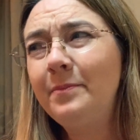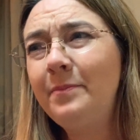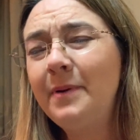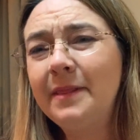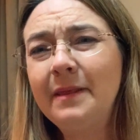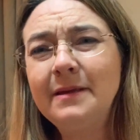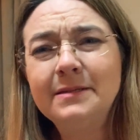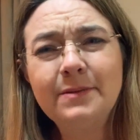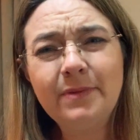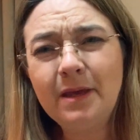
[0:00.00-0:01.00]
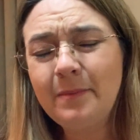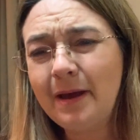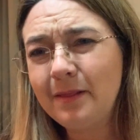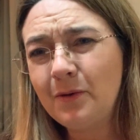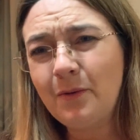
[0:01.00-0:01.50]
but there's something
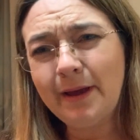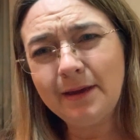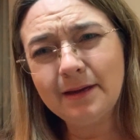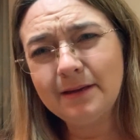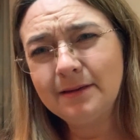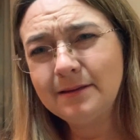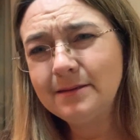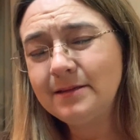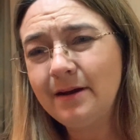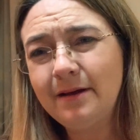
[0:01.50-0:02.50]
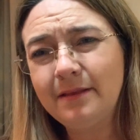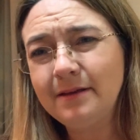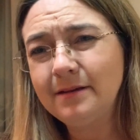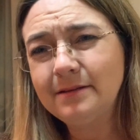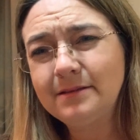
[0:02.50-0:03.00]
about the Quaker style
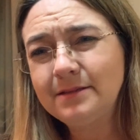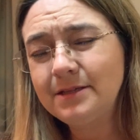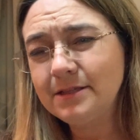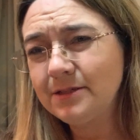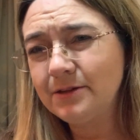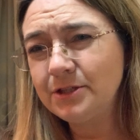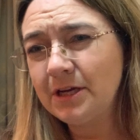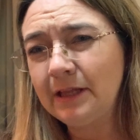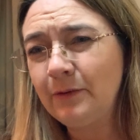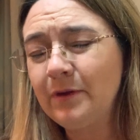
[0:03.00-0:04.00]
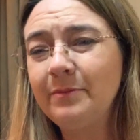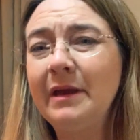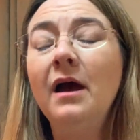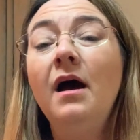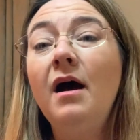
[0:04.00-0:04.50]
that it's just not gelling with
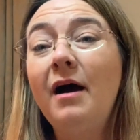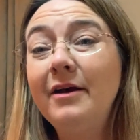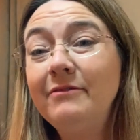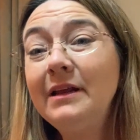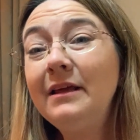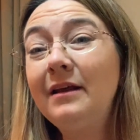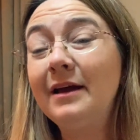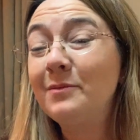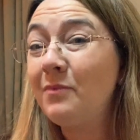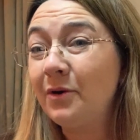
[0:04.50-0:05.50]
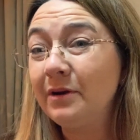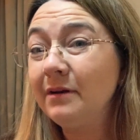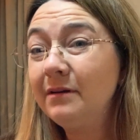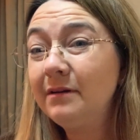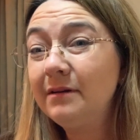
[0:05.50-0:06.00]
me. I really like
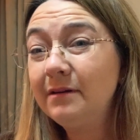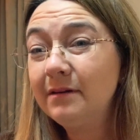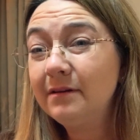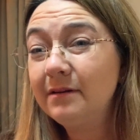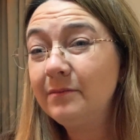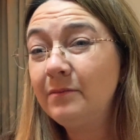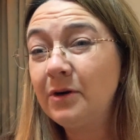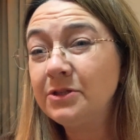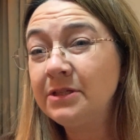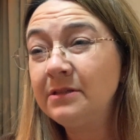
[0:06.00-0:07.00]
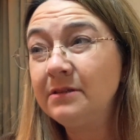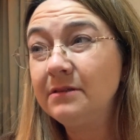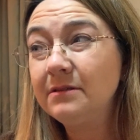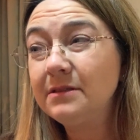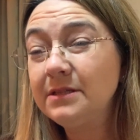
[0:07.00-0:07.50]
modern
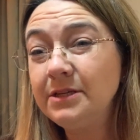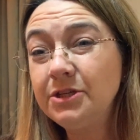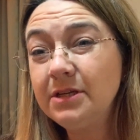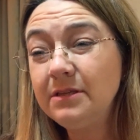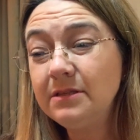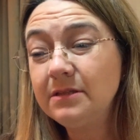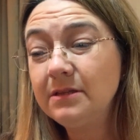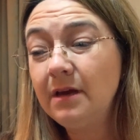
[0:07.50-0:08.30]
stitches